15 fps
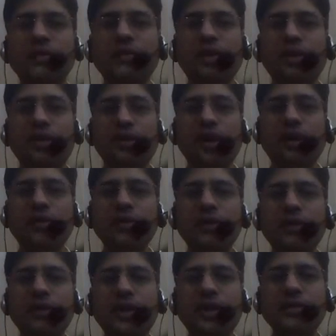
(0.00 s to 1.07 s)
So now
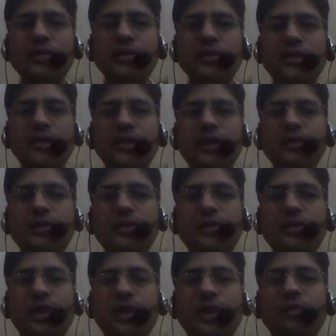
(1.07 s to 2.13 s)
this condition is true.
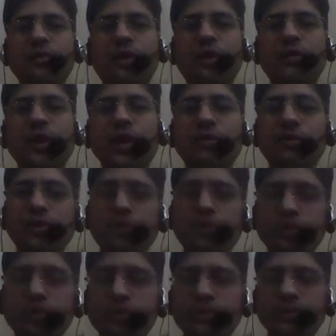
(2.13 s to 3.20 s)
Then what we have to do?